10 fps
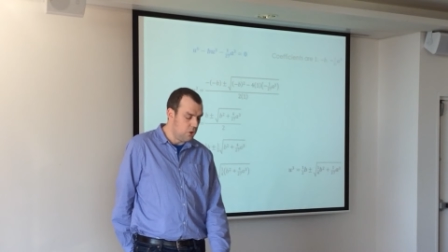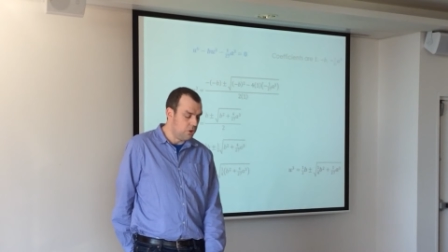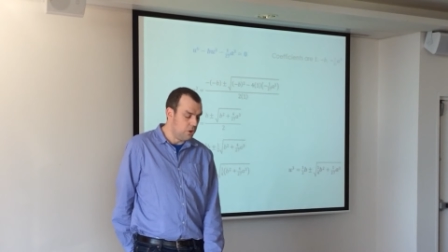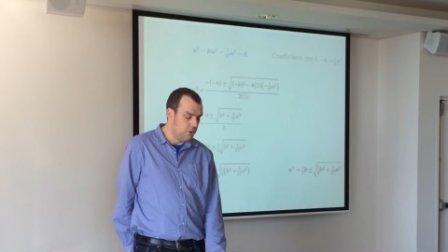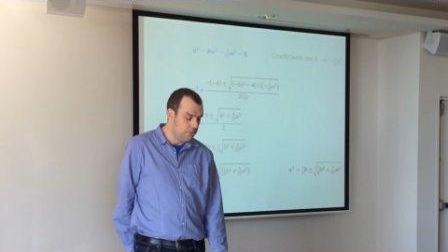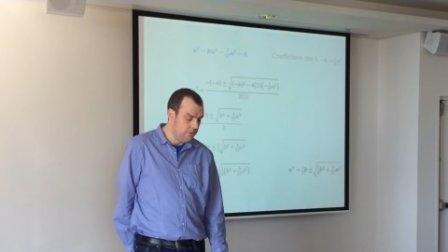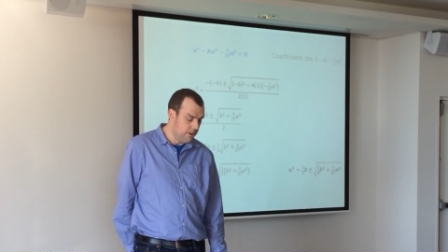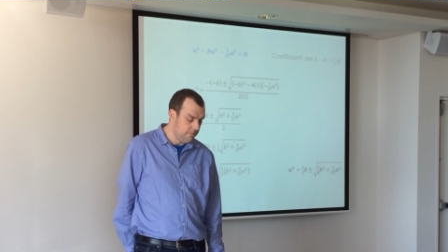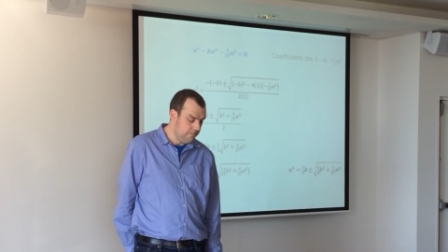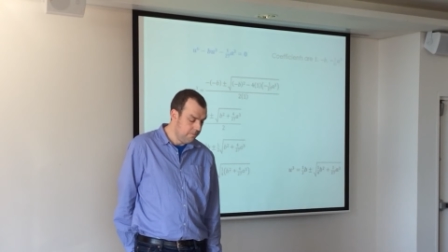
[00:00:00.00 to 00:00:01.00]
cubed, right?
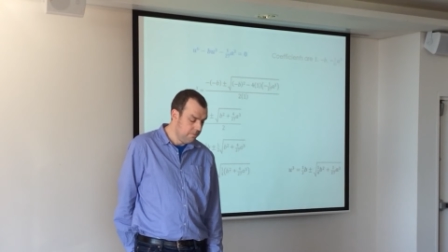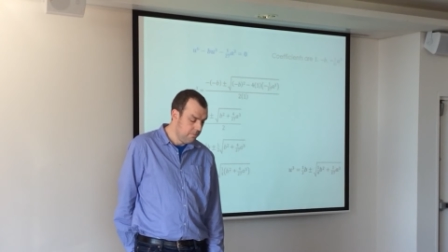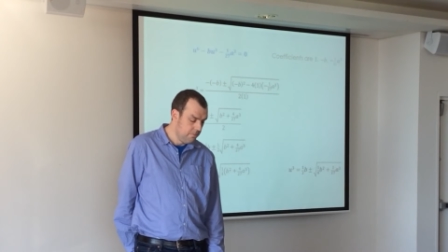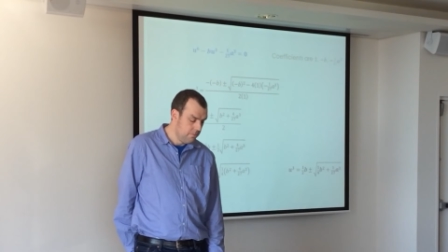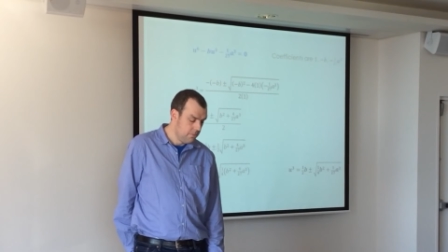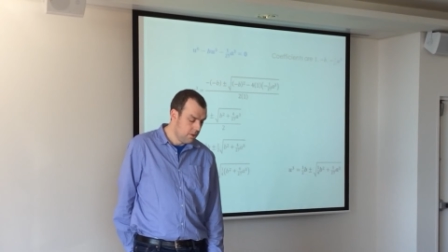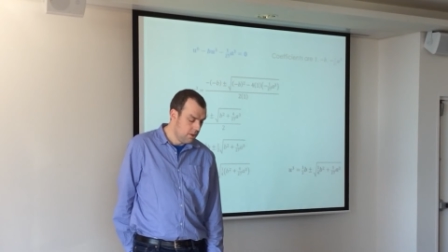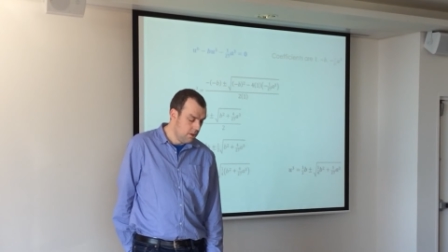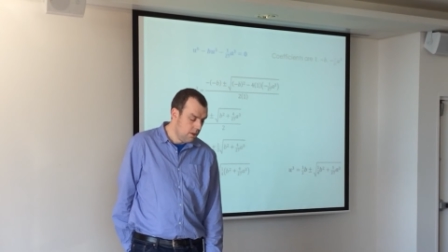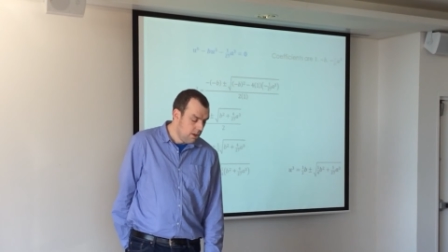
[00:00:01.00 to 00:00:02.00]

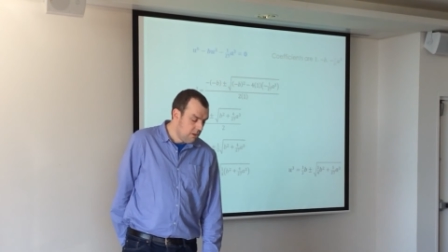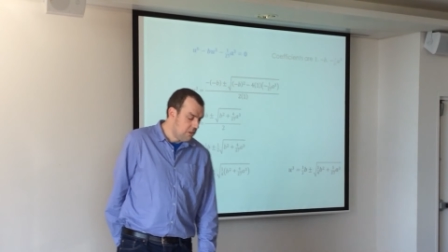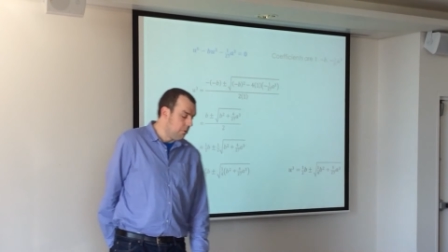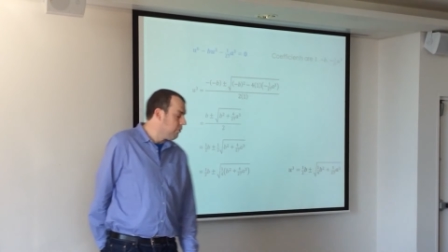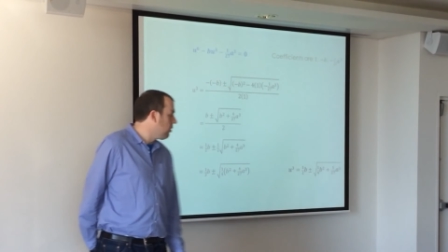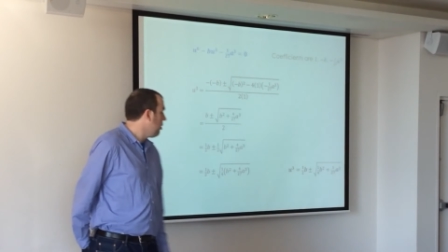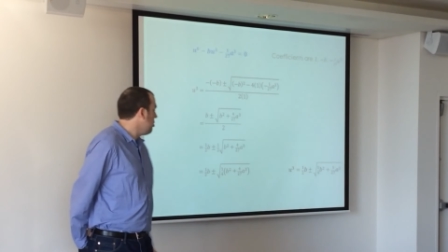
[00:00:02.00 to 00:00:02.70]
So we've got